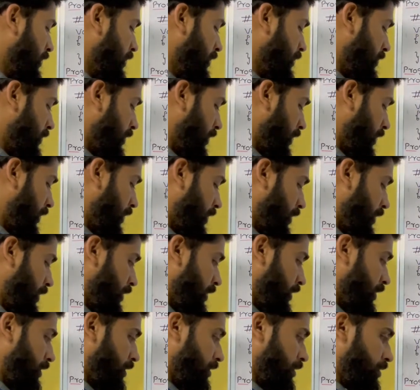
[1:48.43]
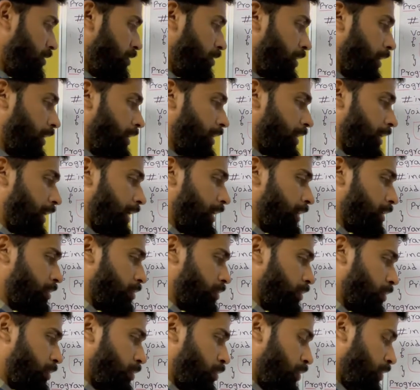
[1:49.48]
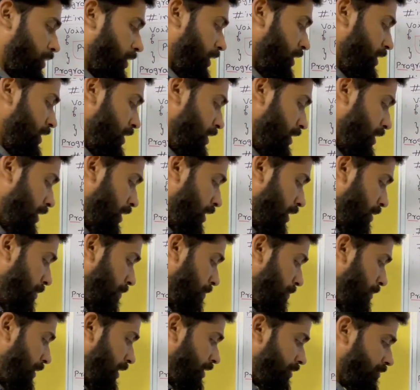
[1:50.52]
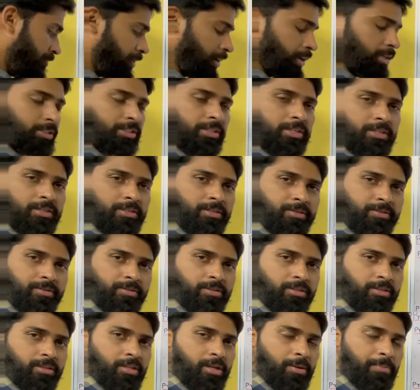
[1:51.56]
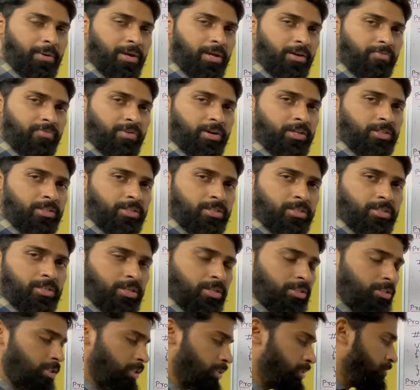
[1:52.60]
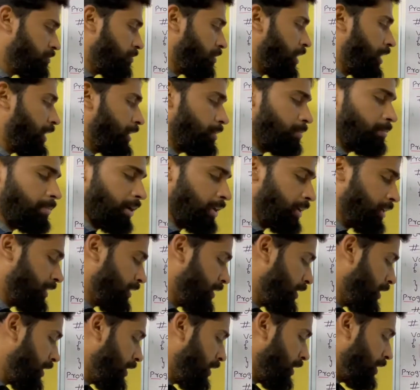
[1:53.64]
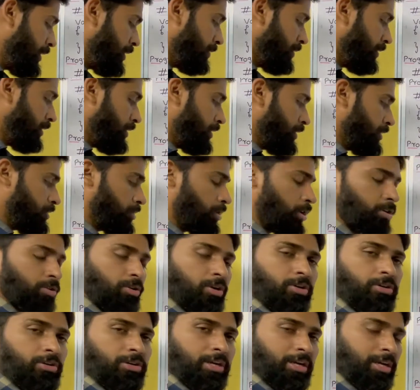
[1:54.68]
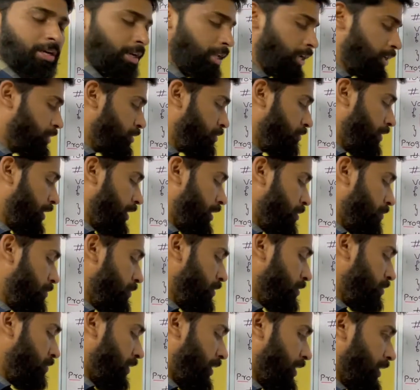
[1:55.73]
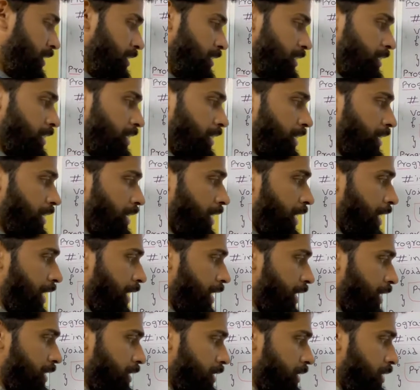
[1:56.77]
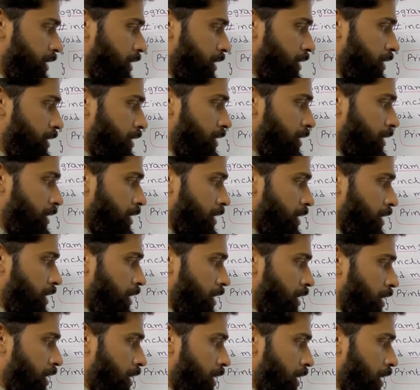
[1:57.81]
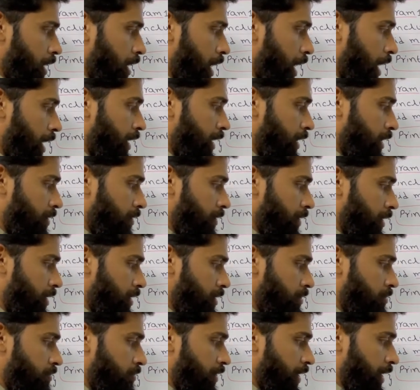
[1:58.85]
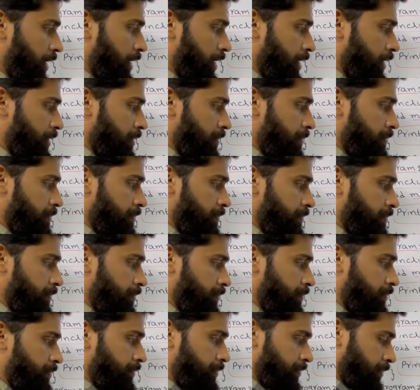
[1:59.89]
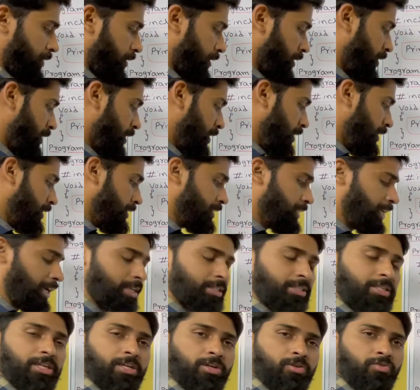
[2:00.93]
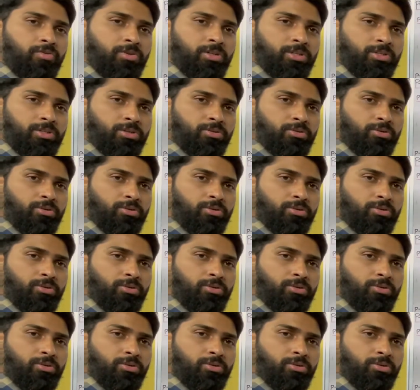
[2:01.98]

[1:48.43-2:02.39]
So you can write your code in main function. The main function structure is void main. So you are going to declare two variables. One is x, another one is y. So x equals